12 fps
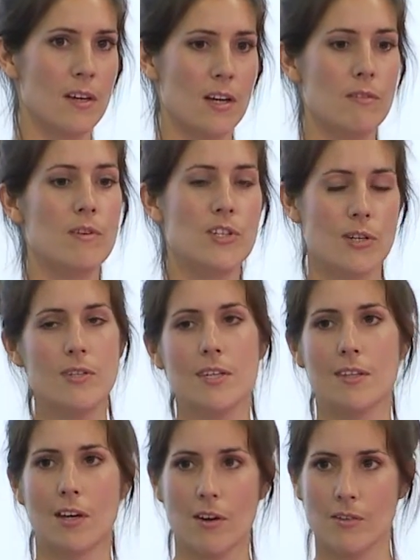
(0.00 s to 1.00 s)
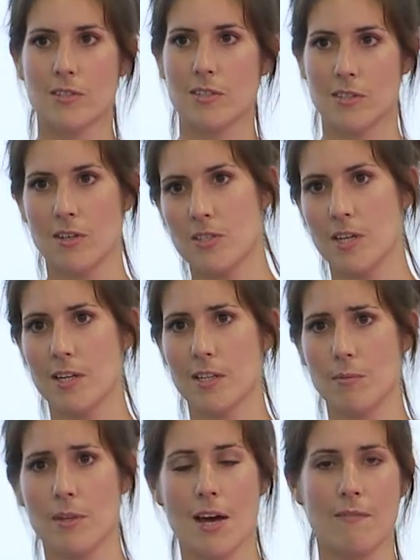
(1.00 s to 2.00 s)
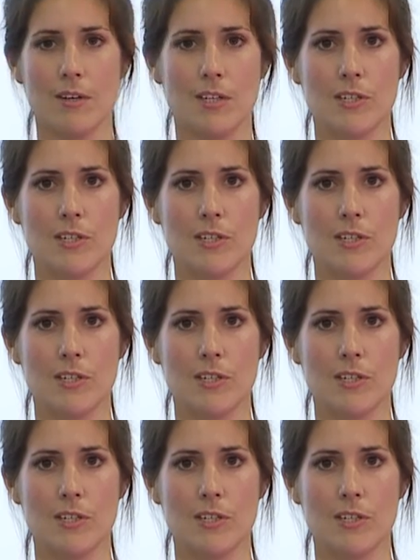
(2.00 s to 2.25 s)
and you're reducing the cost associated with having